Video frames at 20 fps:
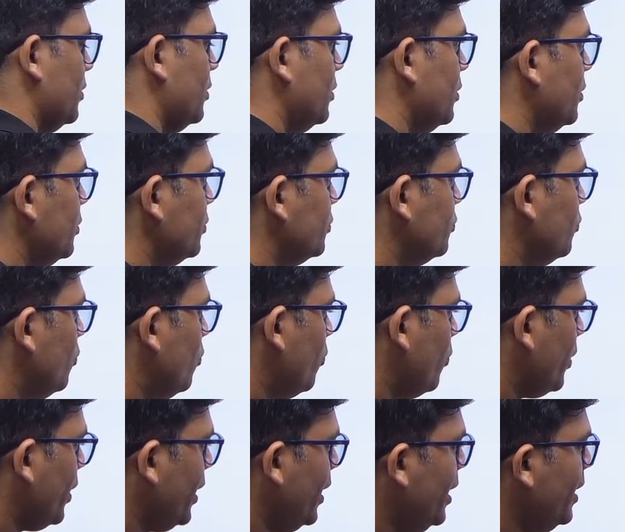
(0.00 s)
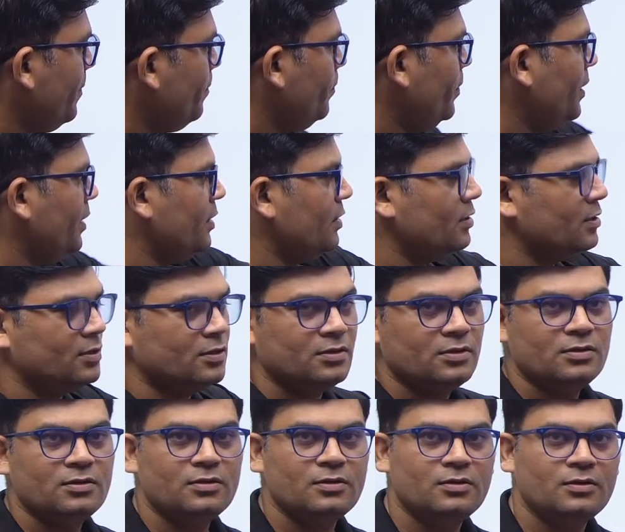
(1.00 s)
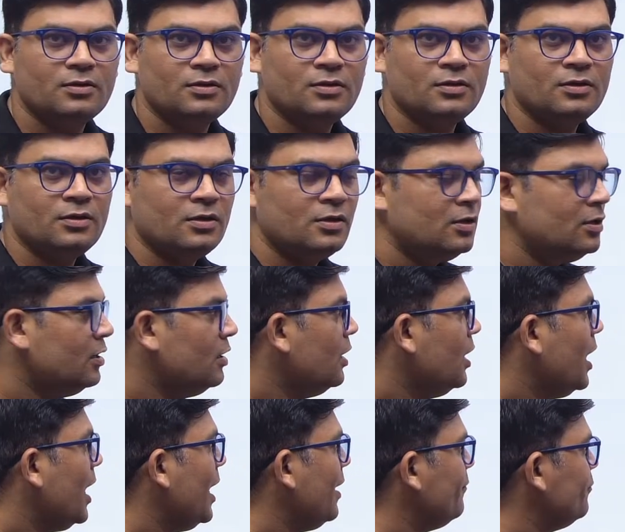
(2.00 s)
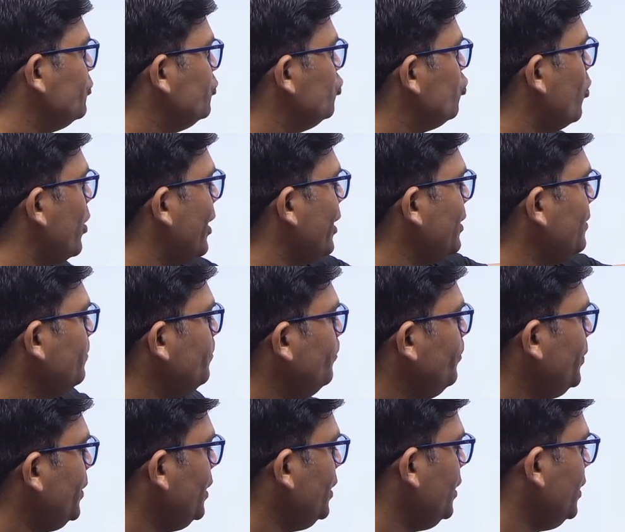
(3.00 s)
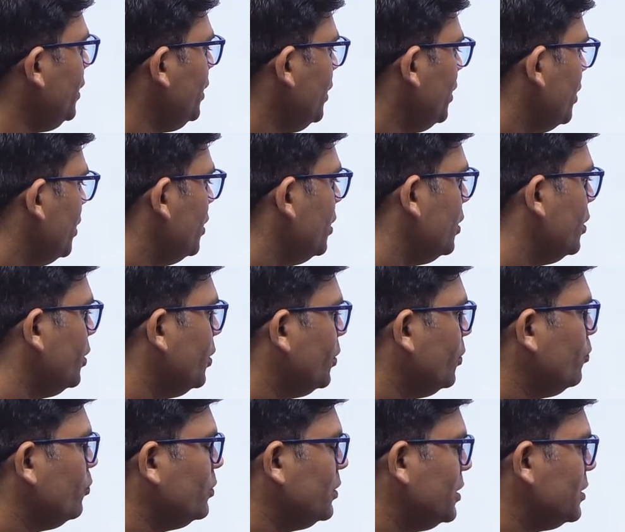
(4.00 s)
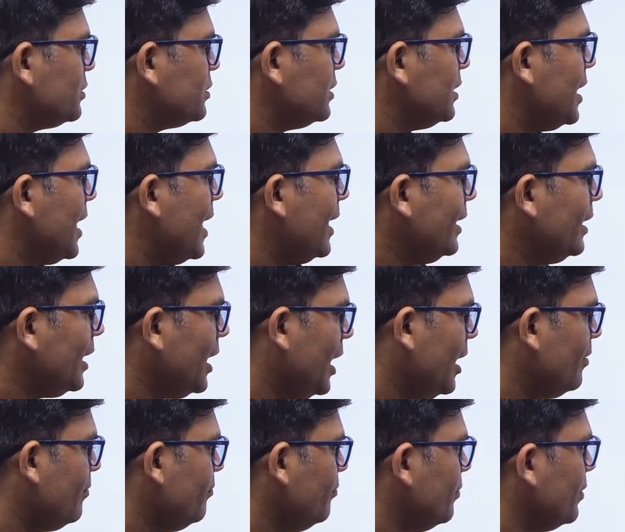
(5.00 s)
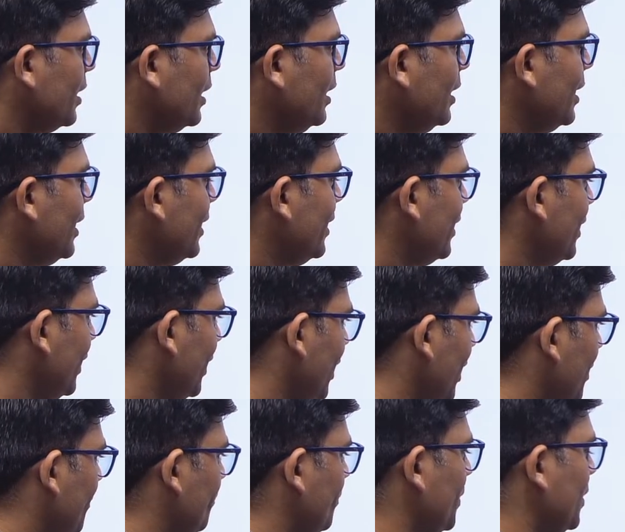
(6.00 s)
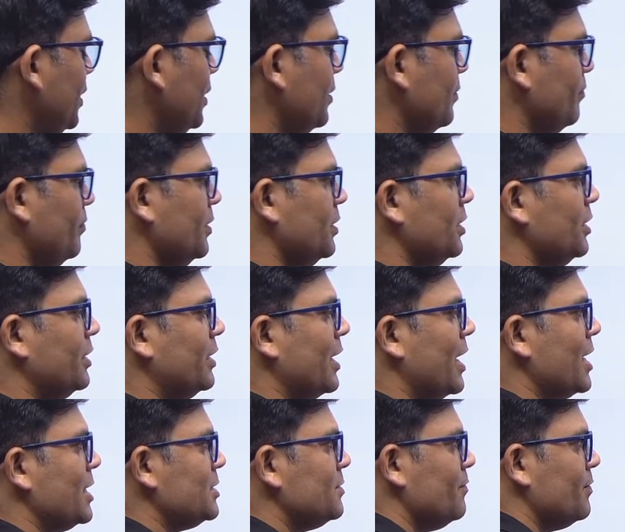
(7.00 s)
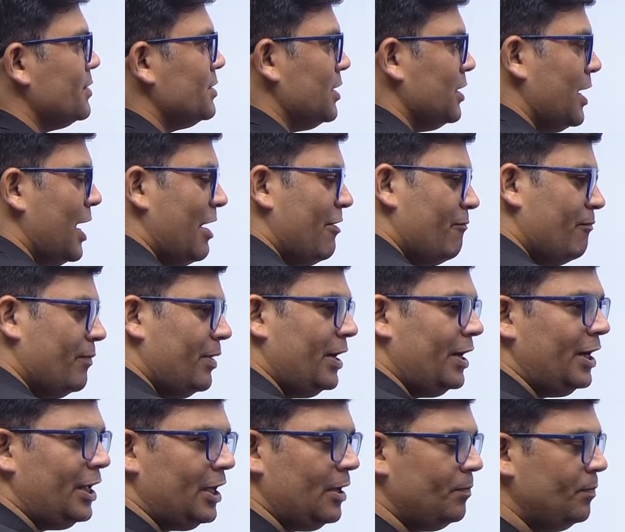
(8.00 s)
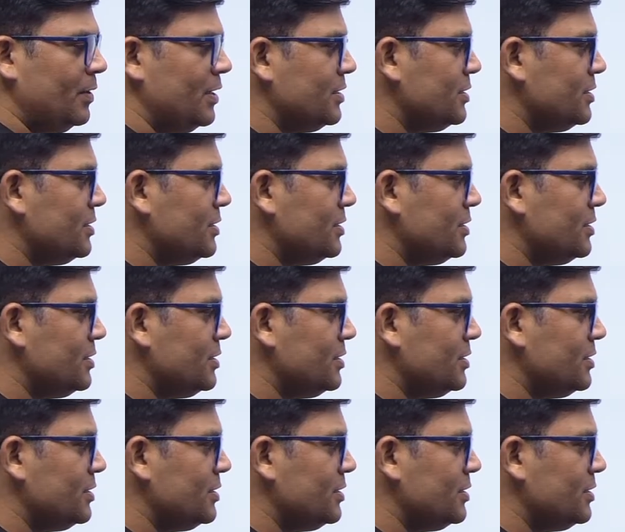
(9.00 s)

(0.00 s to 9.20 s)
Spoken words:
So AP, I have joined P to this line M, and let AP be the transversal. I have made AP as a